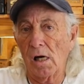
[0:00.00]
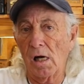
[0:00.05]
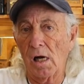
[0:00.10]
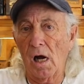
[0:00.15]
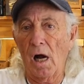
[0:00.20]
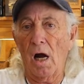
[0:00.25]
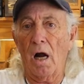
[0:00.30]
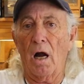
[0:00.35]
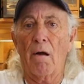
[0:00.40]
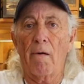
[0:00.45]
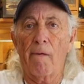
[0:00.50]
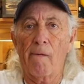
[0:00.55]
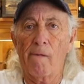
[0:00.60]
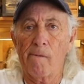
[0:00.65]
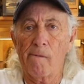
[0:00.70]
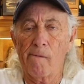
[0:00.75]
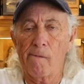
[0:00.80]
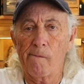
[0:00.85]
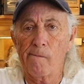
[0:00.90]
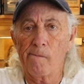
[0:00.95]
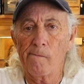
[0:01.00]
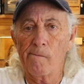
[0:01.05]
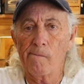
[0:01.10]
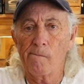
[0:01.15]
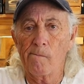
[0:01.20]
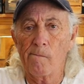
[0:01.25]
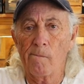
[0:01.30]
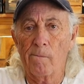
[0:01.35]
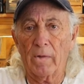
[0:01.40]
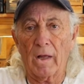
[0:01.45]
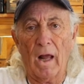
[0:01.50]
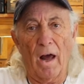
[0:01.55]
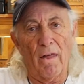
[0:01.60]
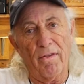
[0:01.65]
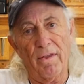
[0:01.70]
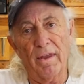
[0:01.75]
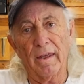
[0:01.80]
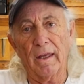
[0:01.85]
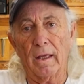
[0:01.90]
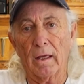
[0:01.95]
Huh. Got
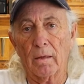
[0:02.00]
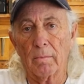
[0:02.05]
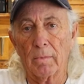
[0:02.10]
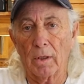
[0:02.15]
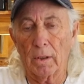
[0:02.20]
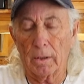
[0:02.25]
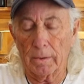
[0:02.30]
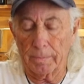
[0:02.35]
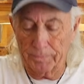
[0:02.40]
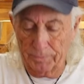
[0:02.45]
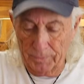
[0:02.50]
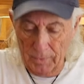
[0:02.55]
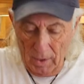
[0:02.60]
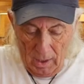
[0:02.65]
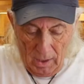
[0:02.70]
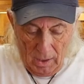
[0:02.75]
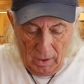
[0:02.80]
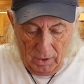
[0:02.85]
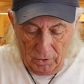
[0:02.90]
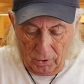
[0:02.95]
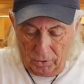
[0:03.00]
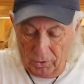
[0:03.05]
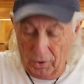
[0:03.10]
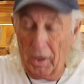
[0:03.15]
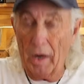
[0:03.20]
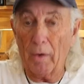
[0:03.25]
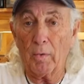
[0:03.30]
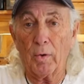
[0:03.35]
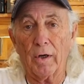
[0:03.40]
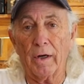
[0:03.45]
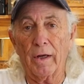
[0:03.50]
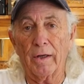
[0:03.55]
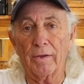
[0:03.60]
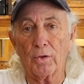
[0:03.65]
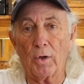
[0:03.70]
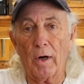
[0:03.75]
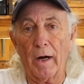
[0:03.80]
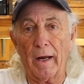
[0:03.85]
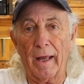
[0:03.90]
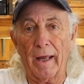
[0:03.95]
thinking about it. So today we're going to
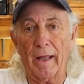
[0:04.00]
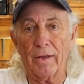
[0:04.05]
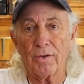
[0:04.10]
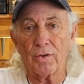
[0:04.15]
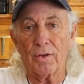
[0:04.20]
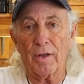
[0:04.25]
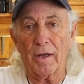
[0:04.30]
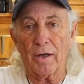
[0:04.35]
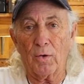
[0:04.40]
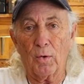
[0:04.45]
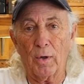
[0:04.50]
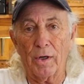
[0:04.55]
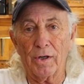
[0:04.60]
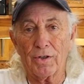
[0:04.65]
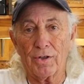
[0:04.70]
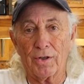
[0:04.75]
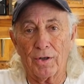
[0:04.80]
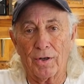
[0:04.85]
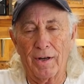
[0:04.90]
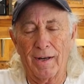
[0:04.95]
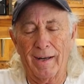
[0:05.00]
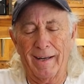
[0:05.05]
try to answer that question,